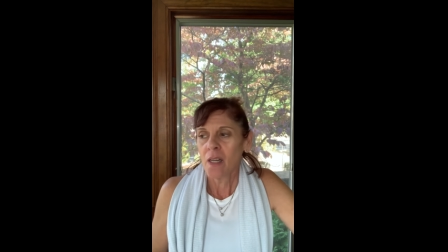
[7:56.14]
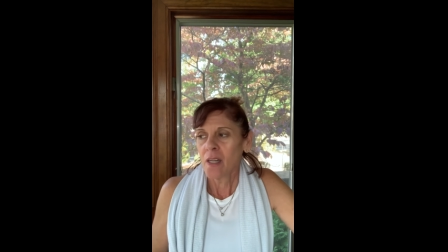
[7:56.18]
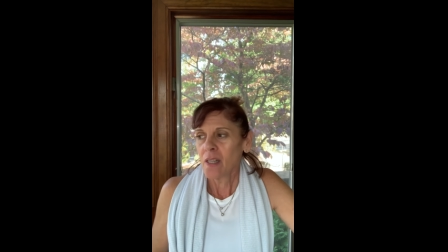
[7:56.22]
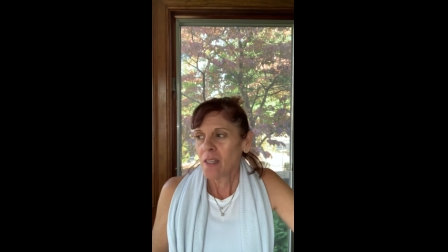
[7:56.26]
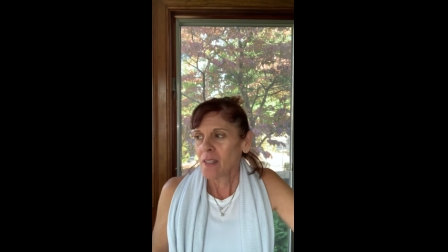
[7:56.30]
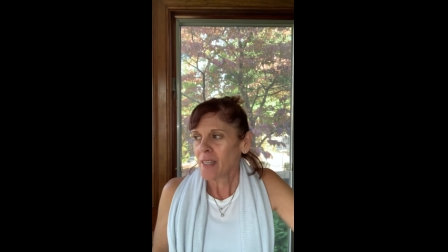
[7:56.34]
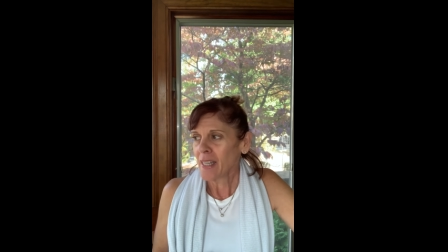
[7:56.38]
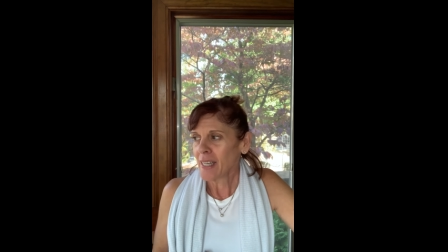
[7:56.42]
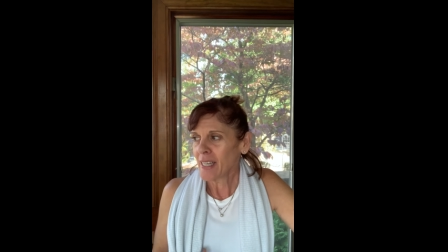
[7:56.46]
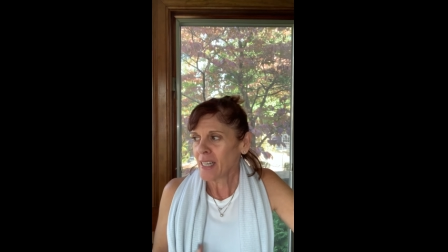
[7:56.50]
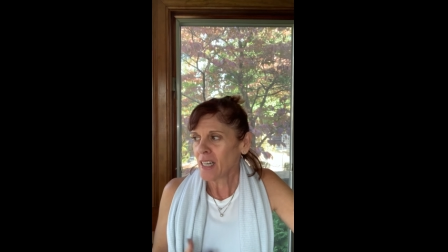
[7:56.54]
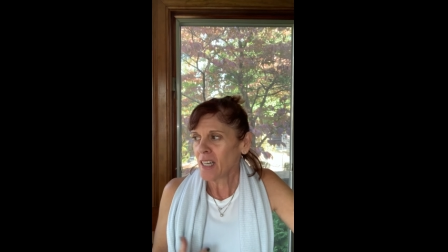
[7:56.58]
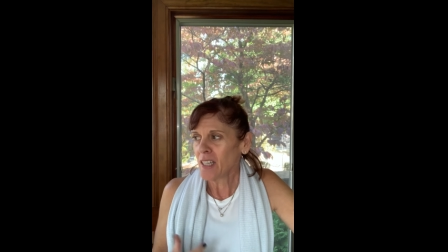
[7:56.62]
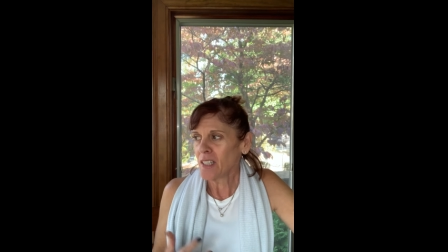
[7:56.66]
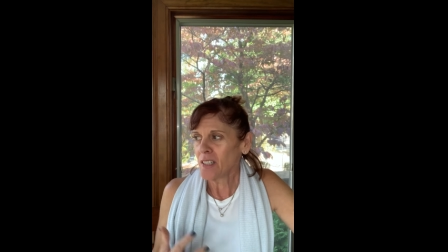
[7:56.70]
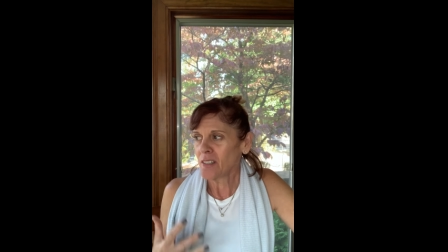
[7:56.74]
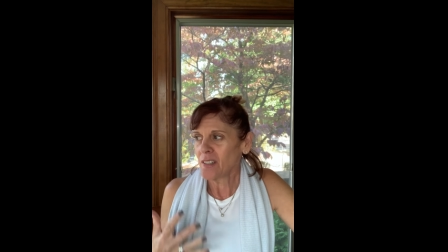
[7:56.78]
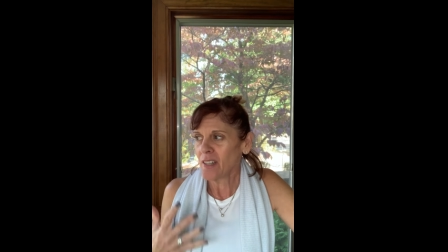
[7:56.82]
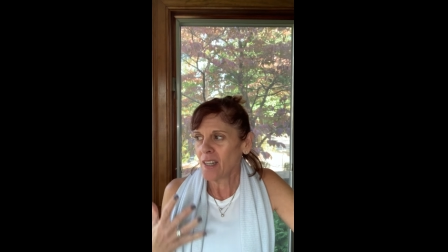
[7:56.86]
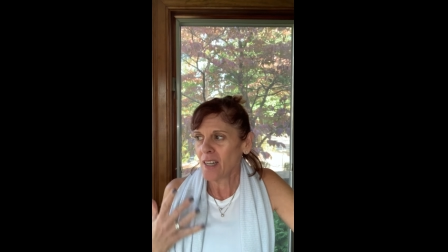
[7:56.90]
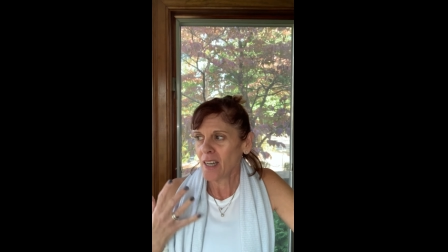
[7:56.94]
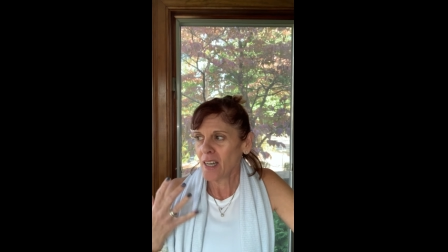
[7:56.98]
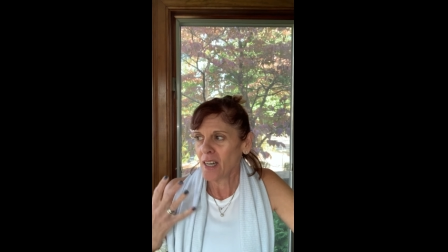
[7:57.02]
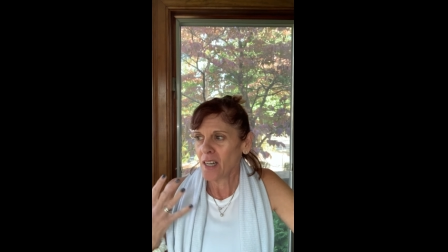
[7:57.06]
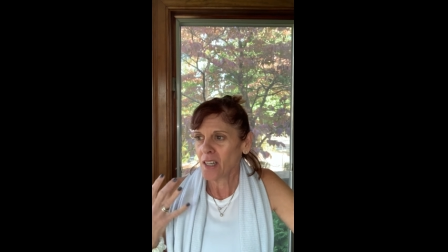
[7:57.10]
like a,
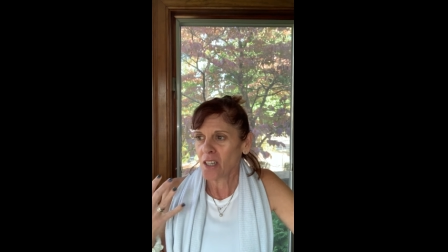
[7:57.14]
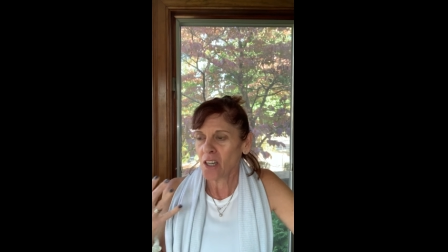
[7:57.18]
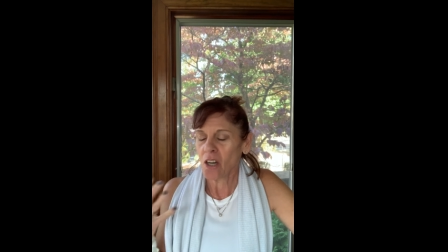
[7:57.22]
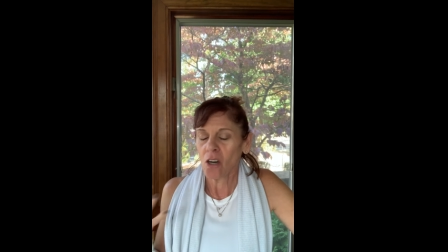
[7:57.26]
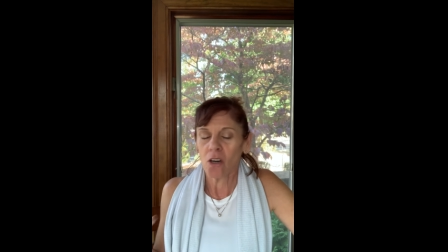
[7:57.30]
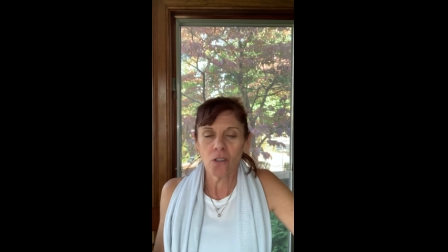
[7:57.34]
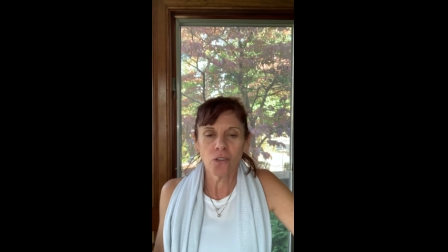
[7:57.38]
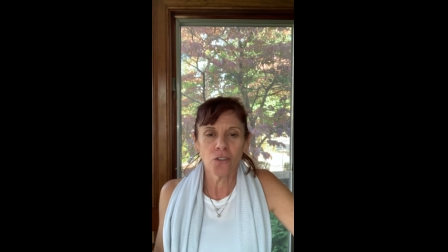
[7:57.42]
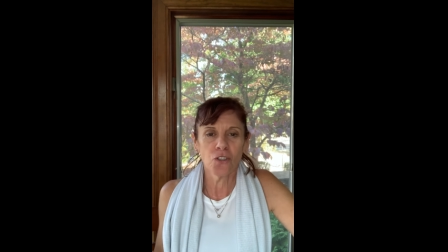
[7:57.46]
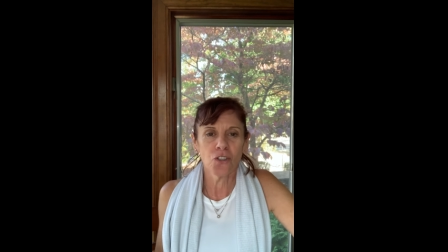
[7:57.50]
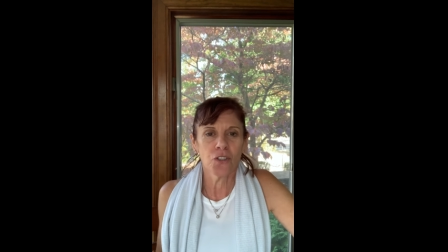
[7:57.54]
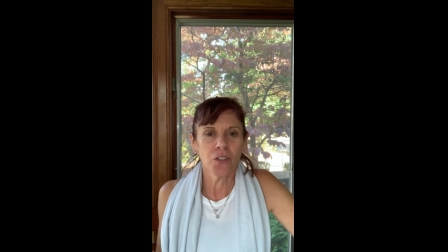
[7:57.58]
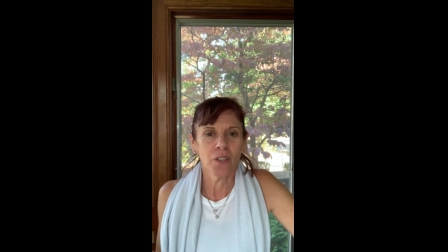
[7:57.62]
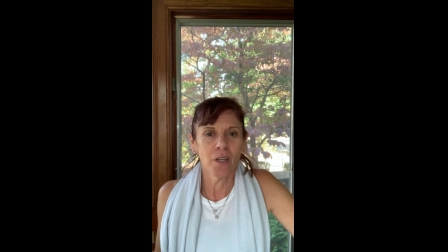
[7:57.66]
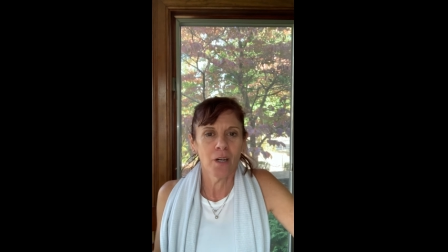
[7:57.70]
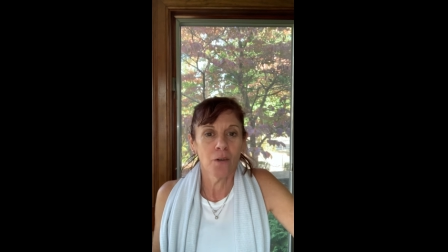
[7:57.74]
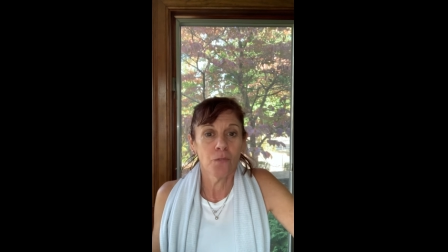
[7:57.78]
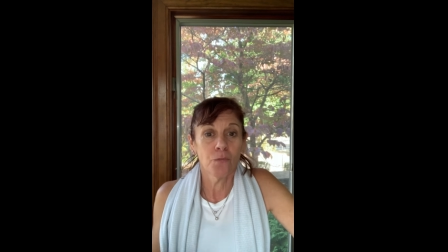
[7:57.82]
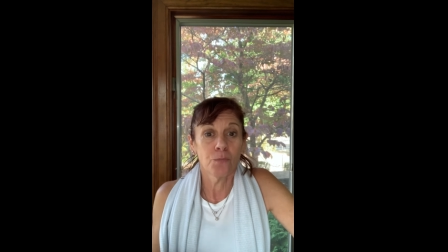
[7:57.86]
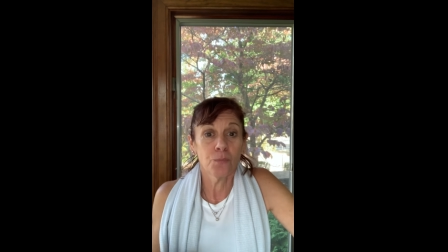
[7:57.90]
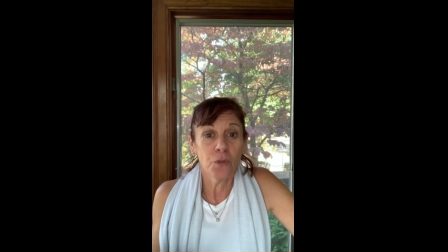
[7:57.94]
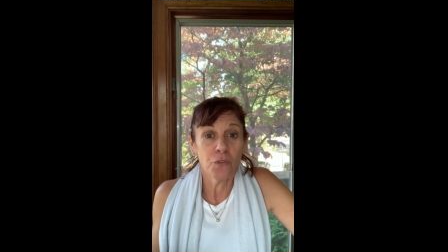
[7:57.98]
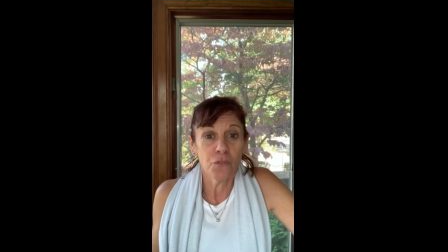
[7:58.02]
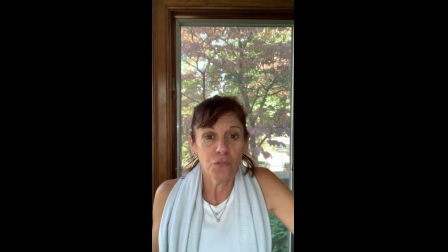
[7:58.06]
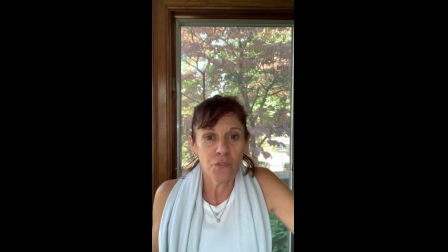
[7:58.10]
a culture of
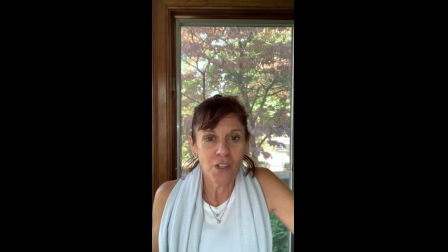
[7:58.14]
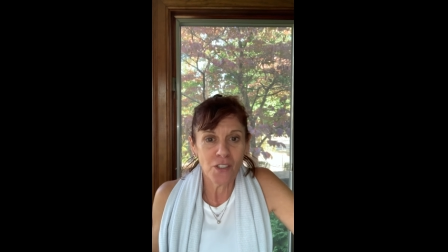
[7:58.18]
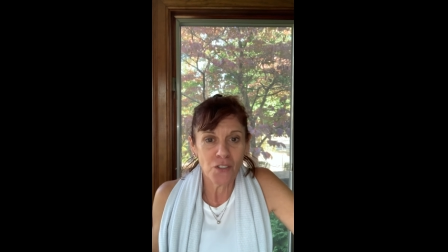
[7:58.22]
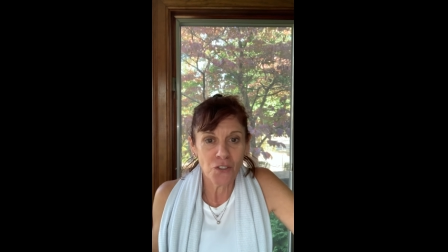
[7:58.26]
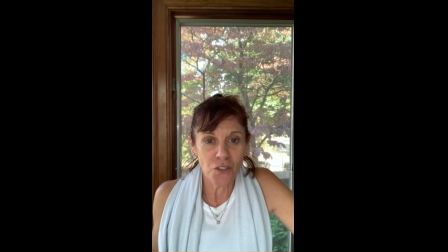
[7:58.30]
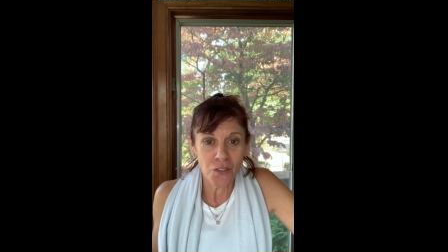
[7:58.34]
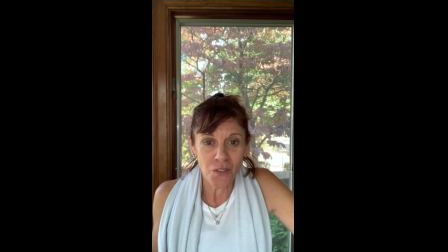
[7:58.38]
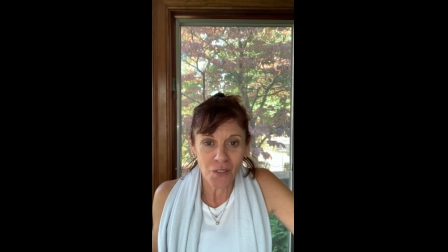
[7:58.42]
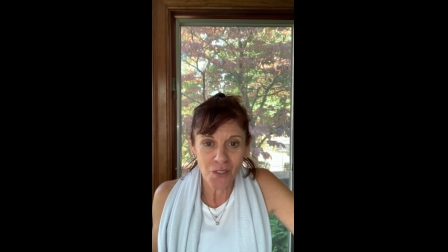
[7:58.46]
professional